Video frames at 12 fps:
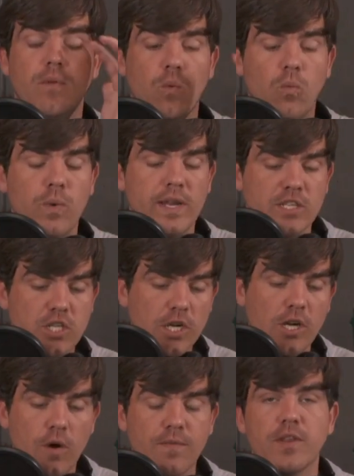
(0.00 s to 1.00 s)
when he
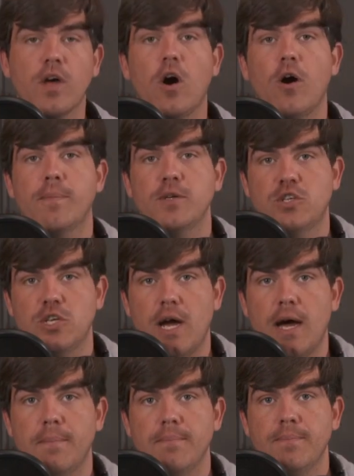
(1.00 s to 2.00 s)
took over the Auburn
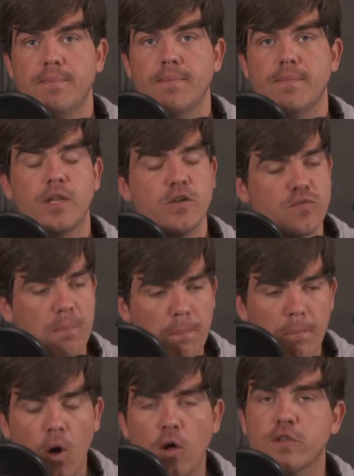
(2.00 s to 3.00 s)
job, there's
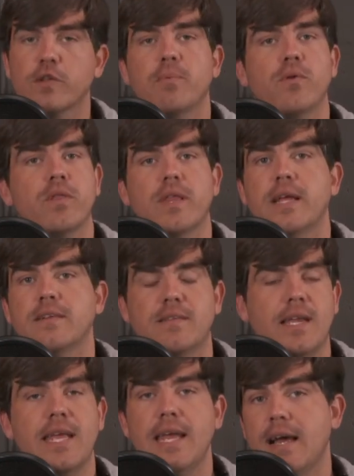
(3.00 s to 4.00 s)
multiple things
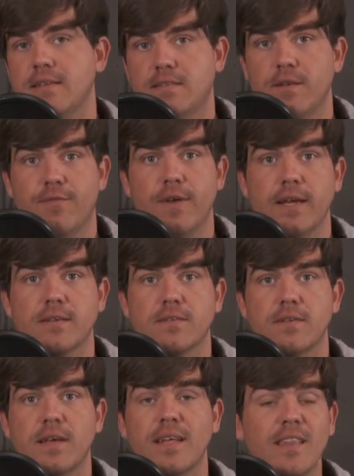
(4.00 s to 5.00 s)
that he has to
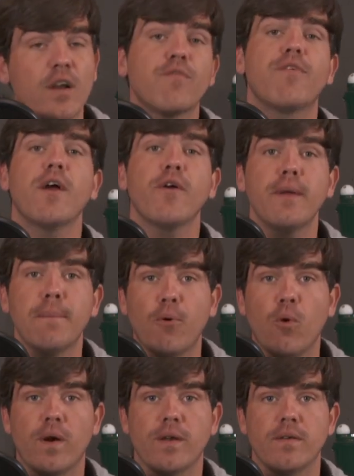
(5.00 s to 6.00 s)
fix that are very
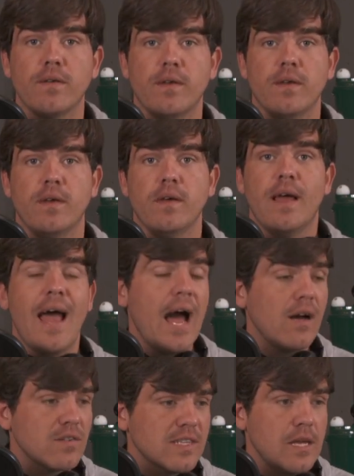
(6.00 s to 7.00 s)
important.
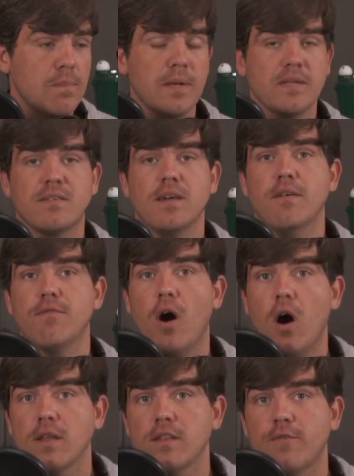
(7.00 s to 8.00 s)
Housekeeping stuff,
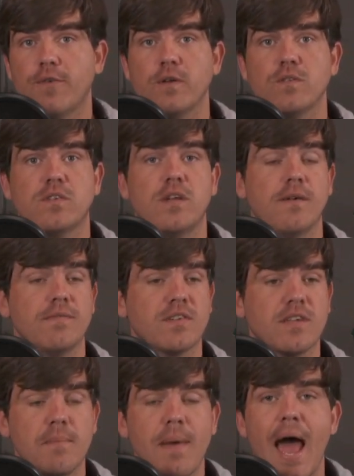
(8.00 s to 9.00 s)
on the field stuff,
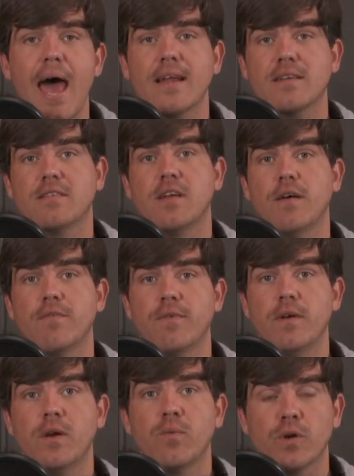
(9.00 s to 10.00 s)
schematic stuff,
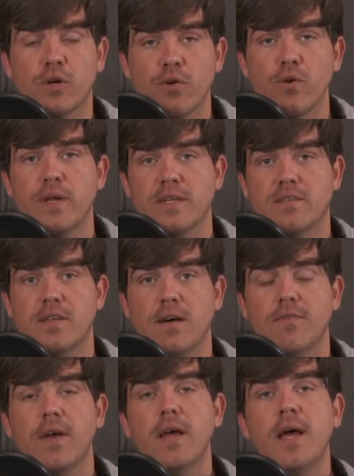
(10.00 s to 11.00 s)
recruiting stuff.
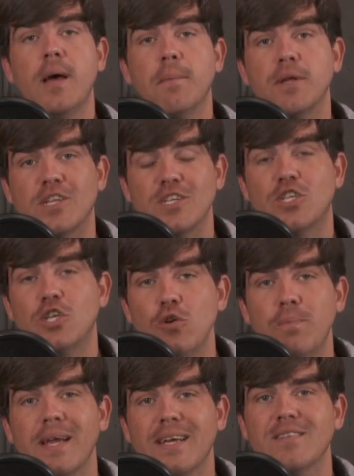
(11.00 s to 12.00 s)
But the two
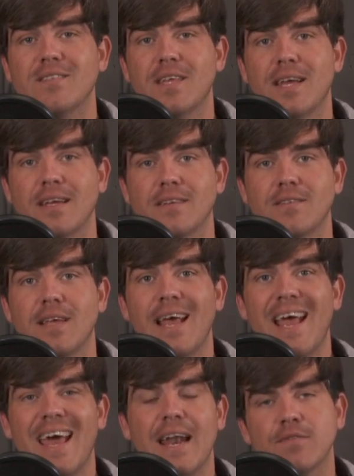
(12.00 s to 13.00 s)
biggest things,
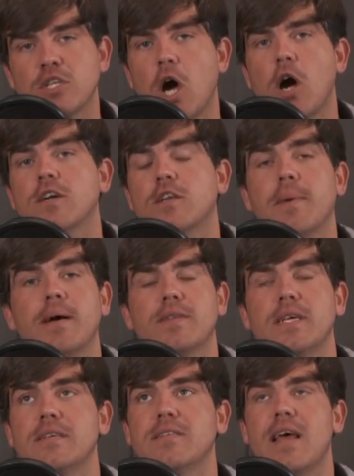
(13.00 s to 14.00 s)
and I've talked about
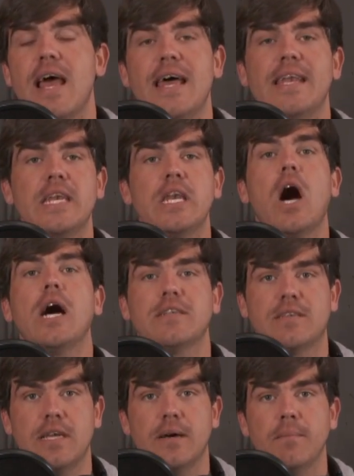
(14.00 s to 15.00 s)
this ad
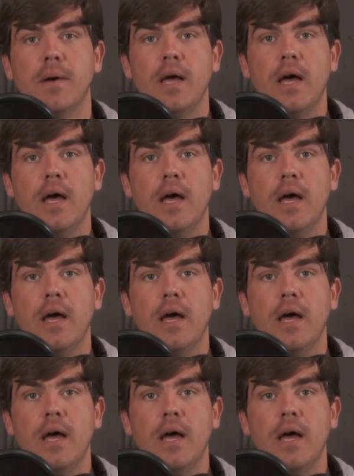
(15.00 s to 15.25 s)
nauseum,